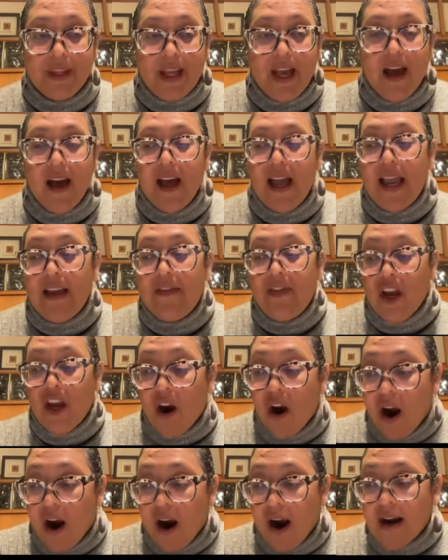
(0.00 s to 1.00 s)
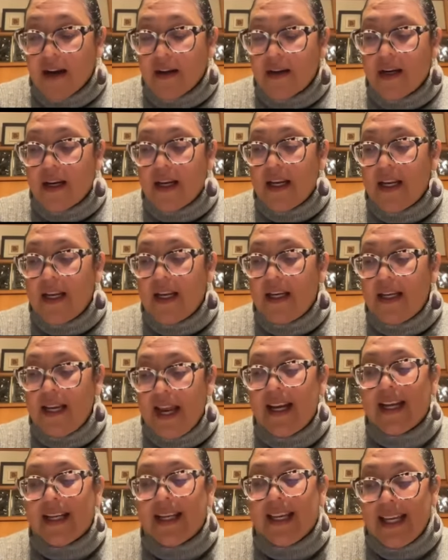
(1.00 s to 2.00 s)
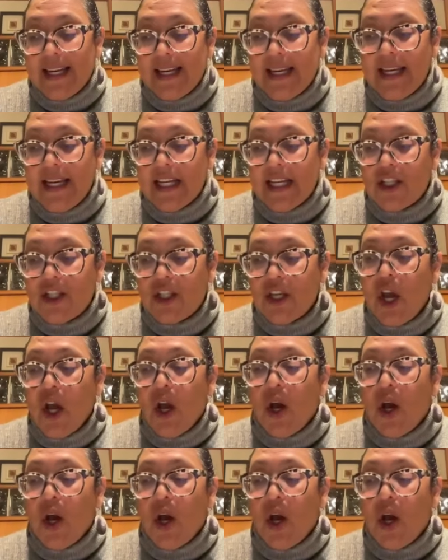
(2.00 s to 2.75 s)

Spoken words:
and there are Natick Indians